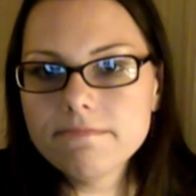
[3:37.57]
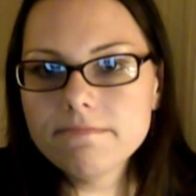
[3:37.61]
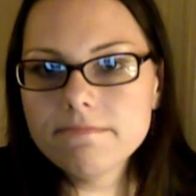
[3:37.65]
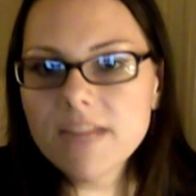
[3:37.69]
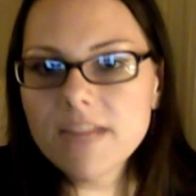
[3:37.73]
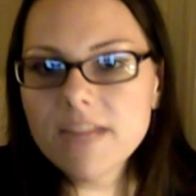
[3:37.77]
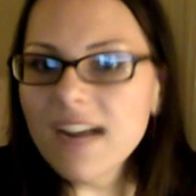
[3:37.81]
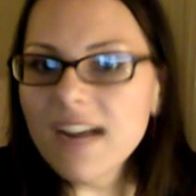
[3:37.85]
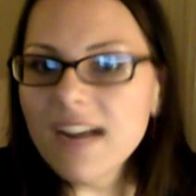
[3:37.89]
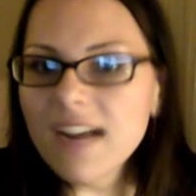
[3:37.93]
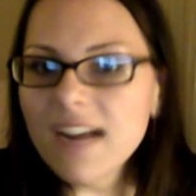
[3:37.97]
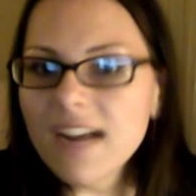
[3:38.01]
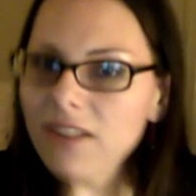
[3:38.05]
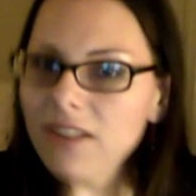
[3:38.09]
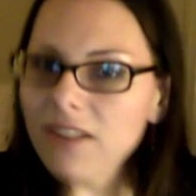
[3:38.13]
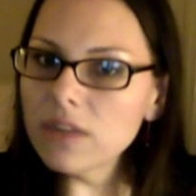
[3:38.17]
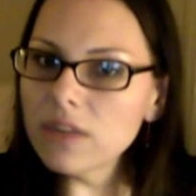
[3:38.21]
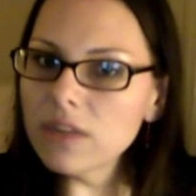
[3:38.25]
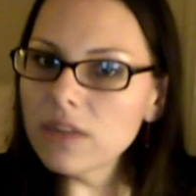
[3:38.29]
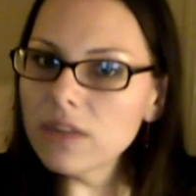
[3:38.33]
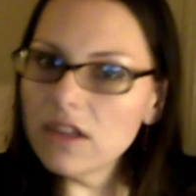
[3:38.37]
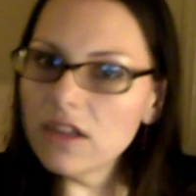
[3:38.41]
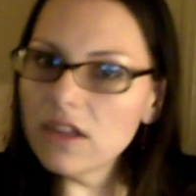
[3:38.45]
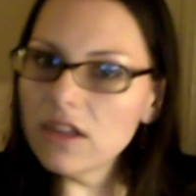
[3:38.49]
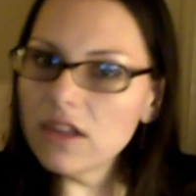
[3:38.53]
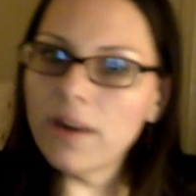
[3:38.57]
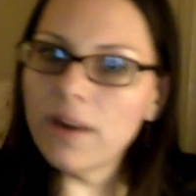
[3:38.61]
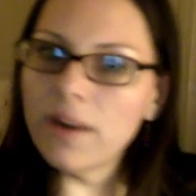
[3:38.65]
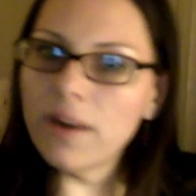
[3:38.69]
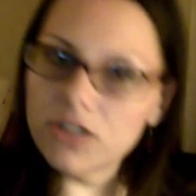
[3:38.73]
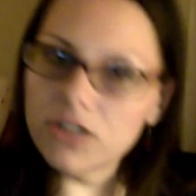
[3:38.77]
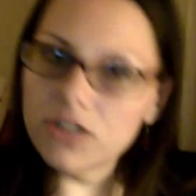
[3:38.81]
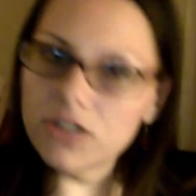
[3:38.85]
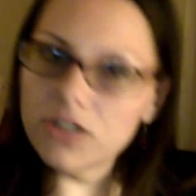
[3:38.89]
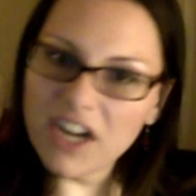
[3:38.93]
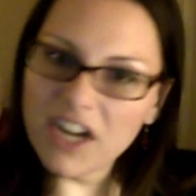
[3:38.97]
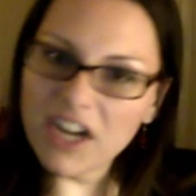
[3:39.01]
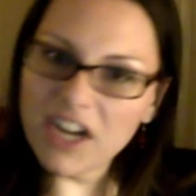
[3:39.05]
kind of had really low
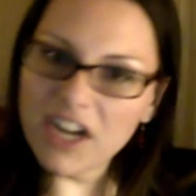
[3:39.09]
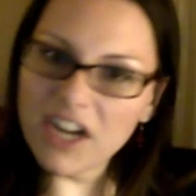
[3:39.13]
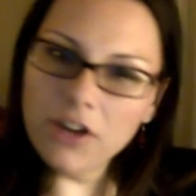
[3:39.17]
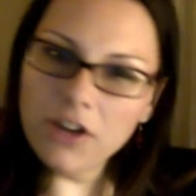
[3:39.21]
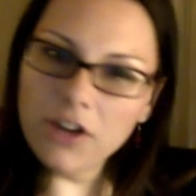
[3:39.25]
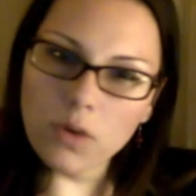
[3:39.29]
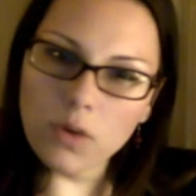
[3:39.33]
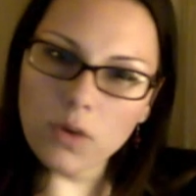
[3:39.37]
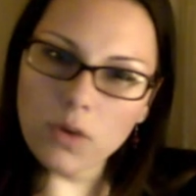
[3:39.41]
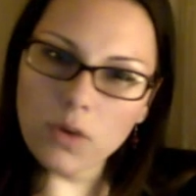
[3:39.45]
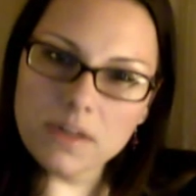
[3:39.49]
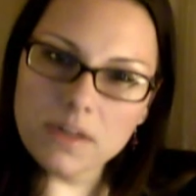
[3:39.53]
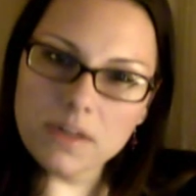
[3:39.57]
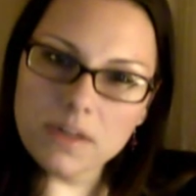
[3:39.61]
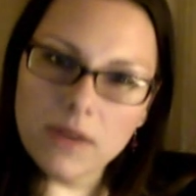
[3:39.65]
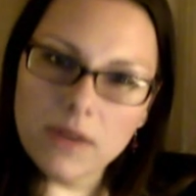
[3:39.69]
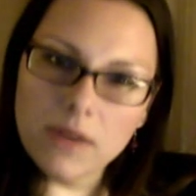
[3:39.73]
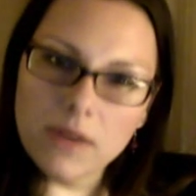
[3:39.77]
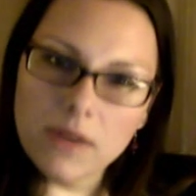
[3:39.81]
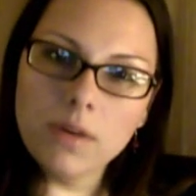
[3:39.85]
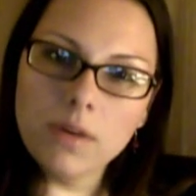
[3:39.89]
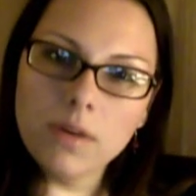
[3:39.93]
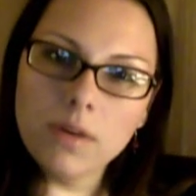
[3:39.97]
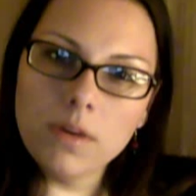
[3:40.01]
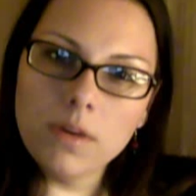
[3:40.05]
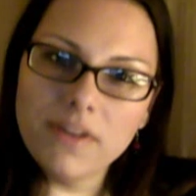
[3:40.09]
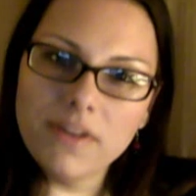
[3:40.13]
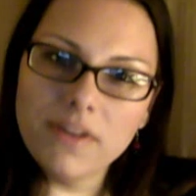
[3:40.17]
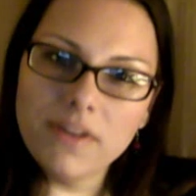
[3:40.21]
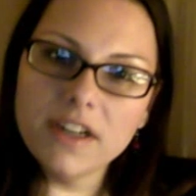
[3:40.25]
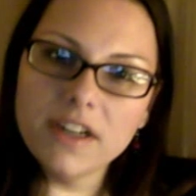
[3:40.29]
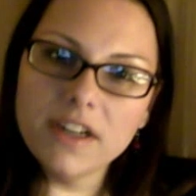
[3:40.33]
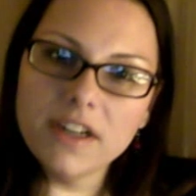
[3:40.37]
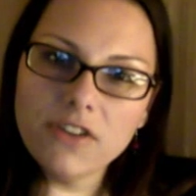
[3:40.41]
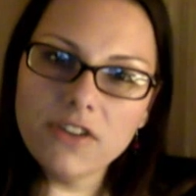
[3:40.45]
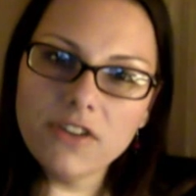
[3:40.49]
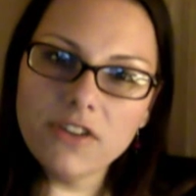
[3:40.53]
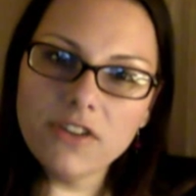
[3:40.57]
energy. I could have worked, but it would have been very
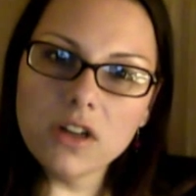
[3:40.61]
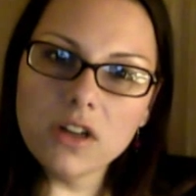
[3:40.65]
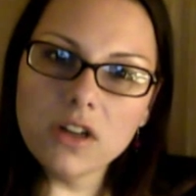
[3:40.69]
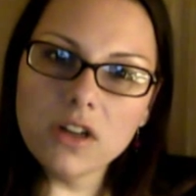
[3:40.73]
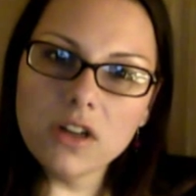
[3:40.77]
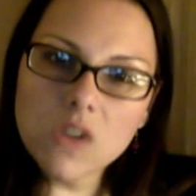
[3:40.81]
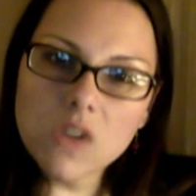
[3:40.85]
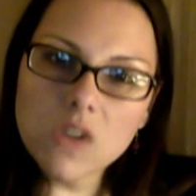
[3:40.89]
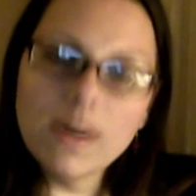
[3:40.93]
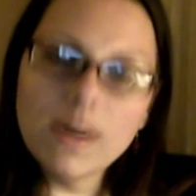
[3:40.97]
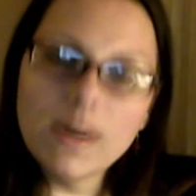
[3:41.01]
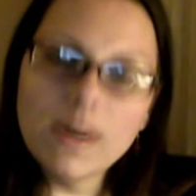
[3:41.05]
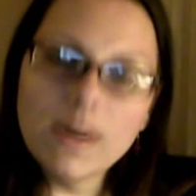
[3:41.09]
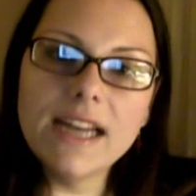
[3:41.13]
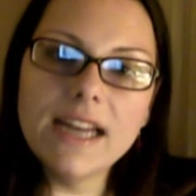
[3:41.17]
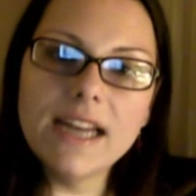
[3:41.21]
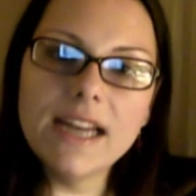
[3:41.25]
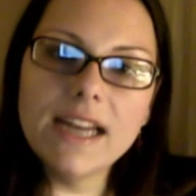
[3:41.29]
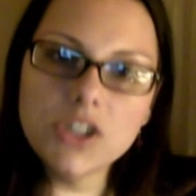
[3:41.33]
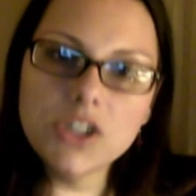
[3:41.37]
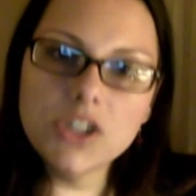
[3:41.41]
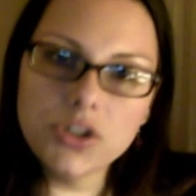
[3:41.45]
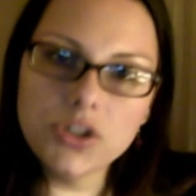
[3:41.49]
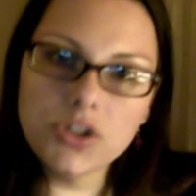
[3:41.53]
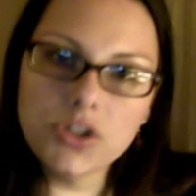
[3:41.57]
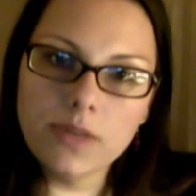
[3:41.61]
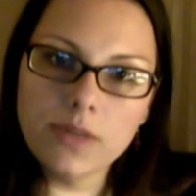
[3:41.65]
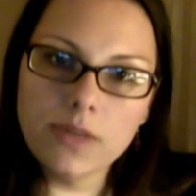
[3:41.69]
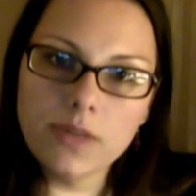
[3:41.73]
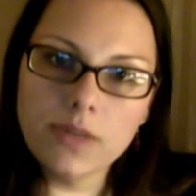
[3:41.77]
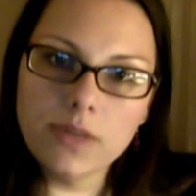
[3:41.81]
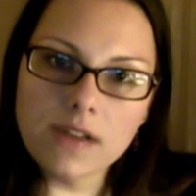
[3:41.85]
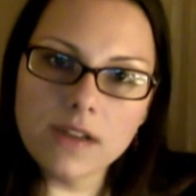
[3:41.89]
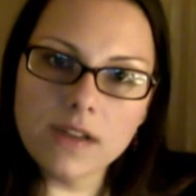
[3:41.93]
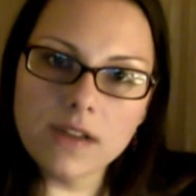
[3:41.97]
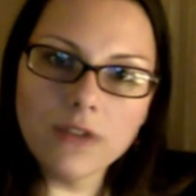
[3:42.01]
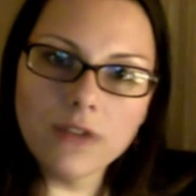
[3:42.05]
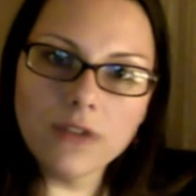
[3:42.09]
difficult. So I went ahead and took 2
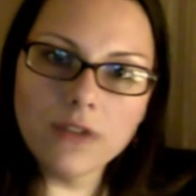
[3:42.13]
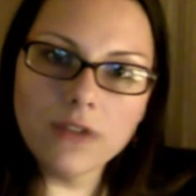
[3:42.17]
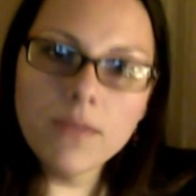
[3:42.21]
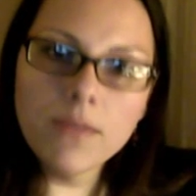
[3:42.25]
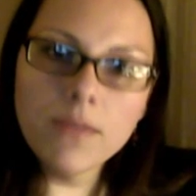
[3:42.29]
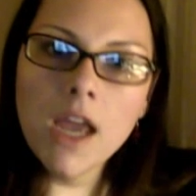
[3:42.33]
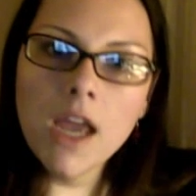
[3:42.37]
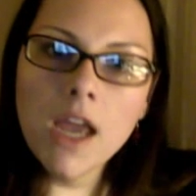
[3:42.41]
weeks off.